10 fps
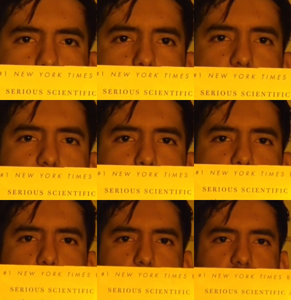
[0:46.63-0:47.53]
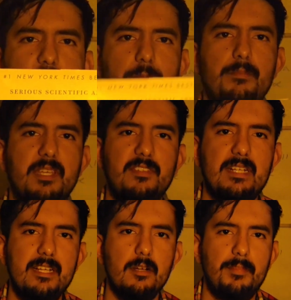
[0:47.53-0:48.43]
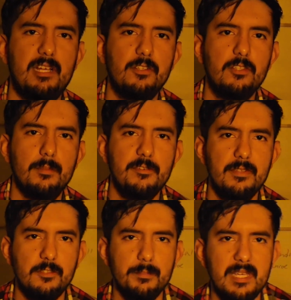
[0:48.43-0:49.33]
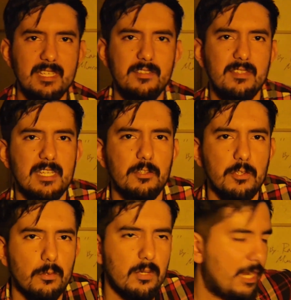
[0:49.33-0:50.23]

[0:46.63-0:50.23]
This book, What If, basically compiled some of his best and new